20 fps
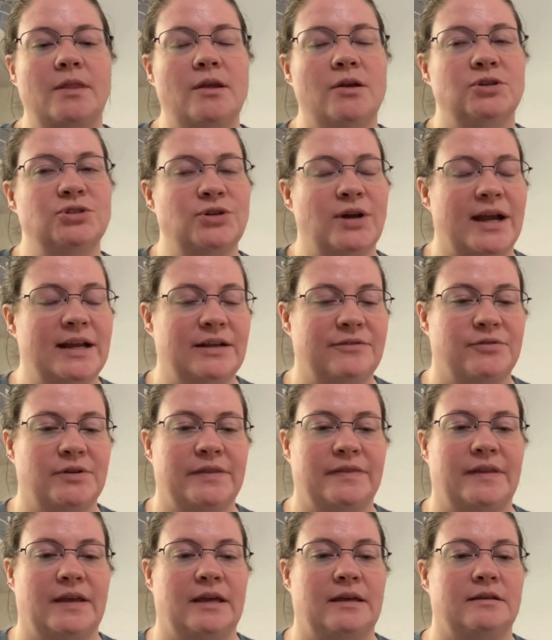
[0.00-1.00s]
Try different
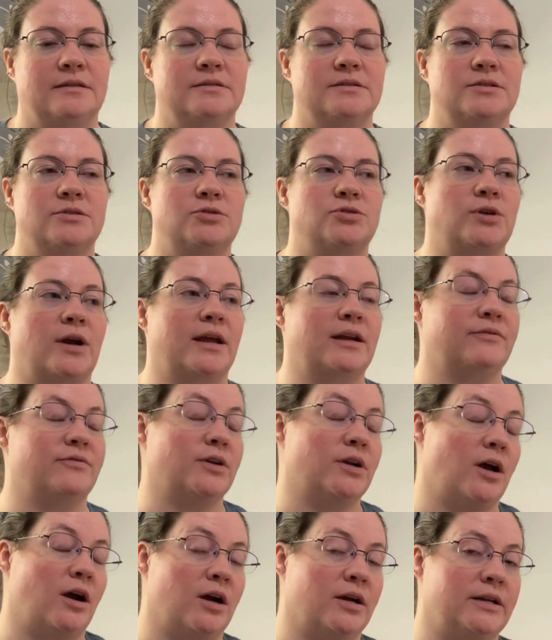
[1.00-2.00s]
things, try different
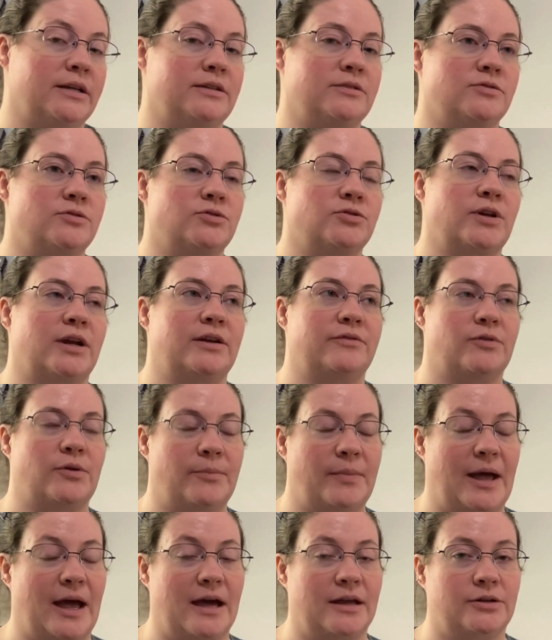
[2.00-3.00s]
artists, try different
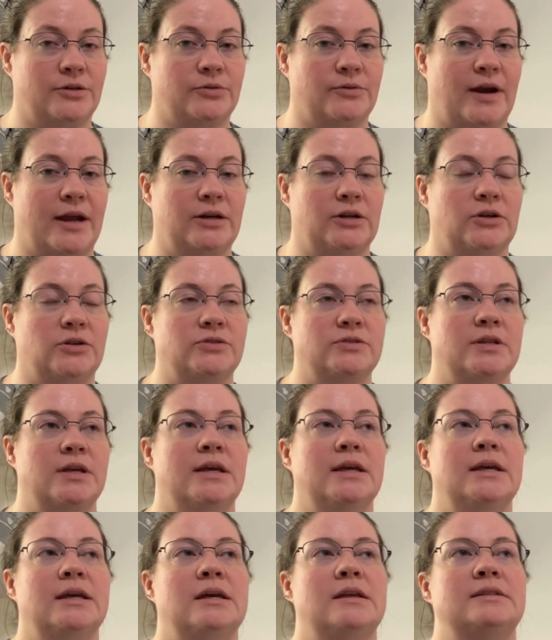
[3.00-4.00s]
pattern writers
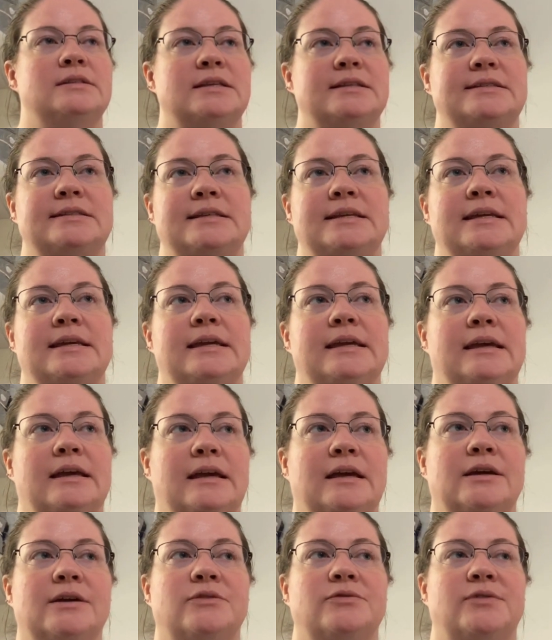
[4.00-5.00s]
to see
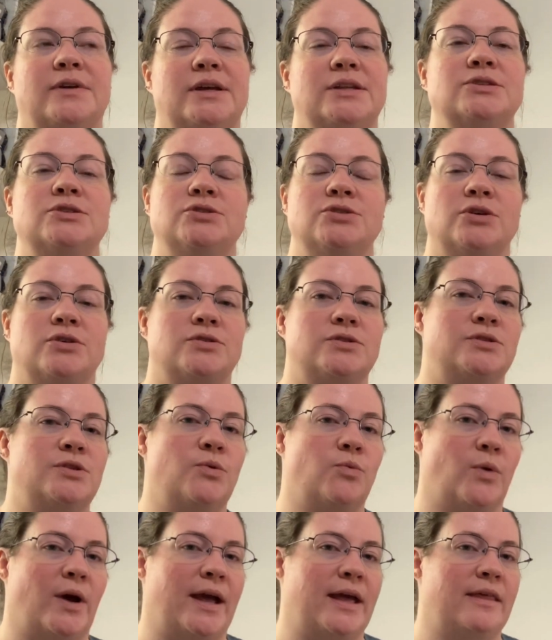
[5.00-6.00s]
if it's just the
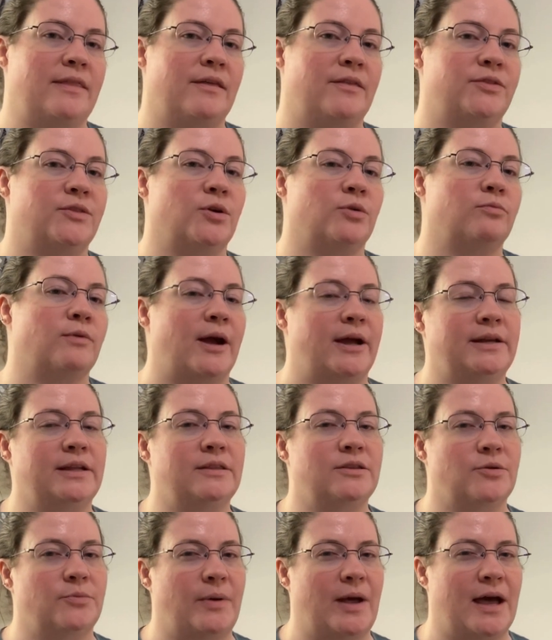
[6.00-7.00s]
way that they're writing
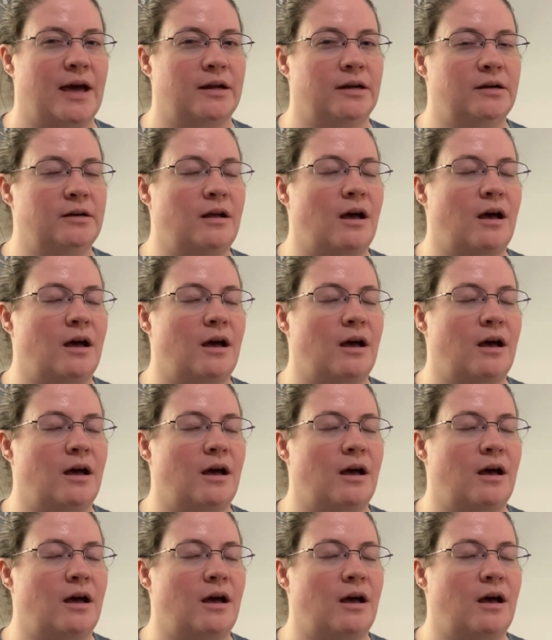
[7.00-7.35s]
their pattern.